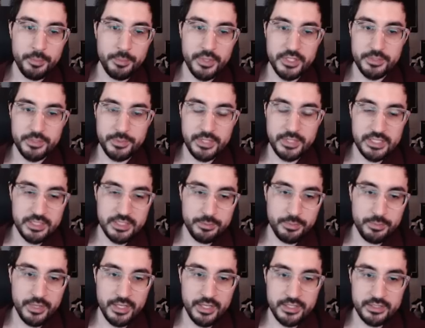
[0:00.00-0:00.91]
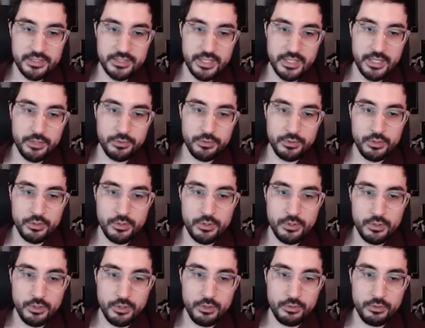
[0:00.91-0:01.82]
it's being spaced out
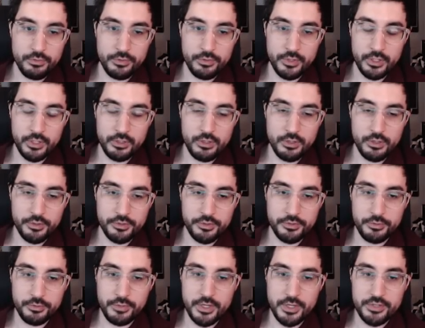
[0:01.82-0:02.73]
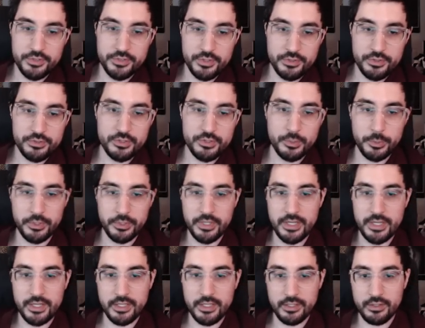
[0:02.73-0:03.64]
over a longer duration, so we're
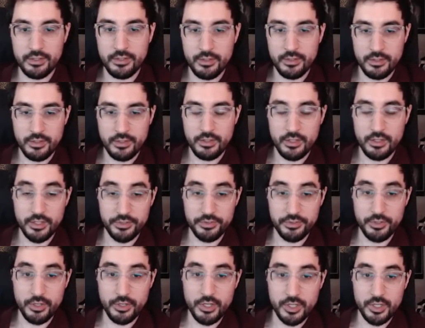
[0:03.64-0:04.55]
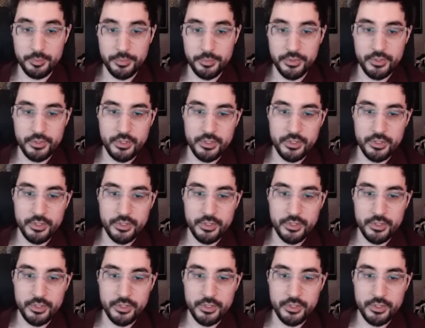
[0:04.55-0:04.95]
getting a dot put on